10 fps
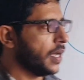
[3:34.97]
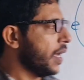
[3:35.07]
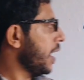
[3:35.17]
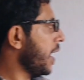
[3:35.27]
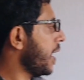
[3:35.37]

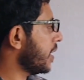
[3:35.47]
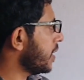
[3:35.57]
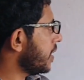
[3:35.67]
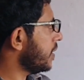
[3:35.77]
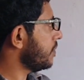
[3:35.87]
And
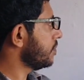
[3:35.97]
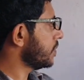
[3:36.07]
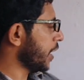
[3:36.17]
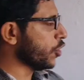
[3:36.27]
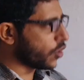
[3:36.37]
the
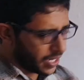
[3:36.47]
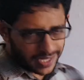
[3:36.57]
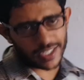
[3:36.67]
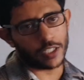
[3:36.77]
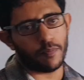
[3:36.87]
nucleus
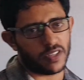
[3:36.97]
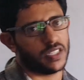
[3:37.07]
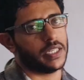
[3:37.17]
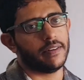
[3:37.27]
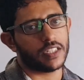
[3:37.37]
is
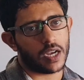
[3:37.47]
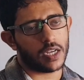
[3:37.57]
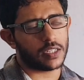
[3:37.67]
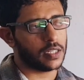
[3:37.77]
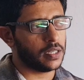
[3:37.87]
positively
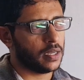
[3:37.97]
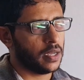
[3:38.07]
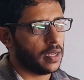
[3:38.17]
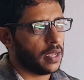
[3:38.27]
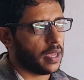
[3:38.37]
charged,
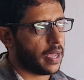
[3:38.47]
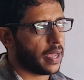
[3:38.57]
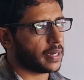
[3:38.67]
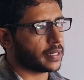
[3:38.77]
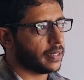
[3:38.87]

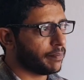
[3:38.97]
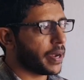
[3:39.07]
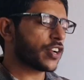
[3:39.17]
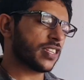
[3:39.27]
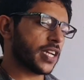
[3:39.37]
and
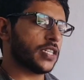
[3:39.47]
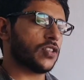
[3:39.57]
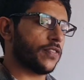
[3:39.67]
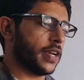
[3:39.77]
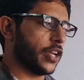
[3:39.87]
compared to the size
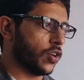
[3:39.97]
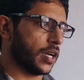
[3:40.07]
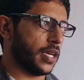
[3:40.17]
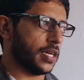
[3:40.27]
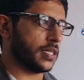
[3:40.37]
of a
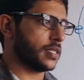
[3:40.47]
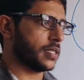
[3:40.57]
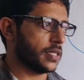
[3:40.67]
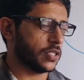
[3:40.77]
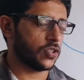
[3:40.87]
nucleus,
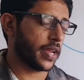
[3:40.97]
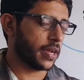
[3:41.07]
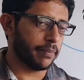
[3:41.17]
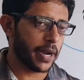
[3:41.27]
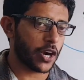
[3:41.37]

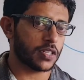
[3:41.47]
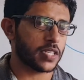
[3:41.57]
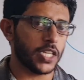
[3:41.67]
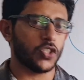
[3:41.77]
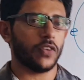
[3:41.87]
compared to the
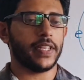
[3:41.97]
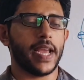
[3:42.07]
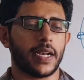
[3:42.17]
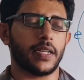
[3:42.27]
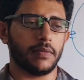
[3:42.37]
size of the
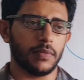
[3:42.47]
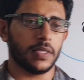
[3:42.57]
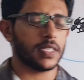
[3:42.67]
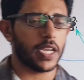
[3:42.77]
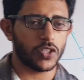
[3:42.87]
atom, the
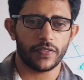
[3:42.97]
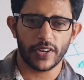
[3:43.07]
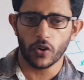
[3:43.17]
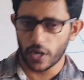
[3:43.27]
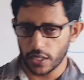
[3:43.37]
size of
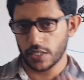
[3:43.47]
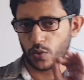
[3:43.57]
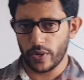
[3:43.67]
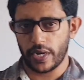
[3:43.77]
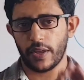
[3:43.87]
nucleus is
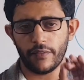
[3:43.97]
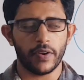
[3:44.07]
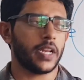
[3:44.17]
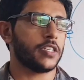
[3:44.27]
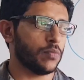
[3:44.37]
very,
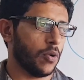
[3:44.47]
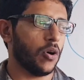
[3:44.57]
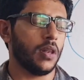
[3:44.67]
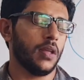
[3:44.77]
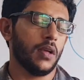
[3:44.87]
very small,